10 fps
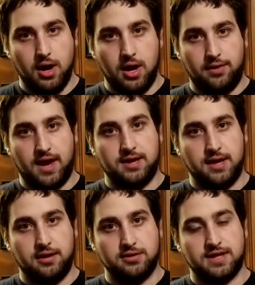And the
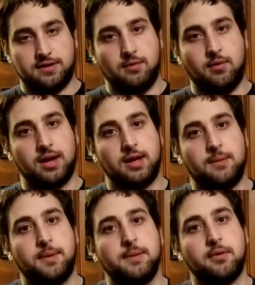idea is that they want to
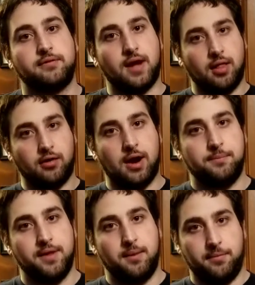get people of color
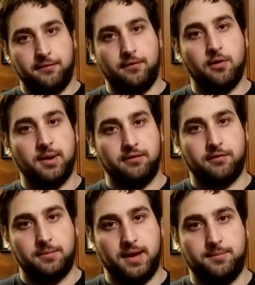up there performing for
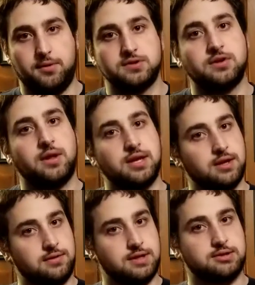people. So they
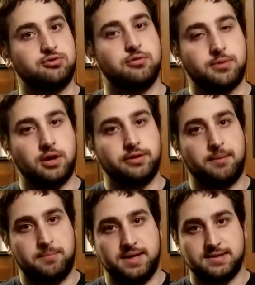did this group called
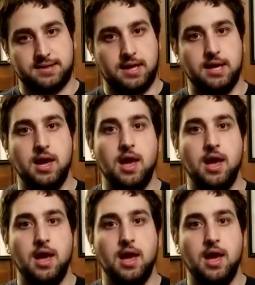N P C,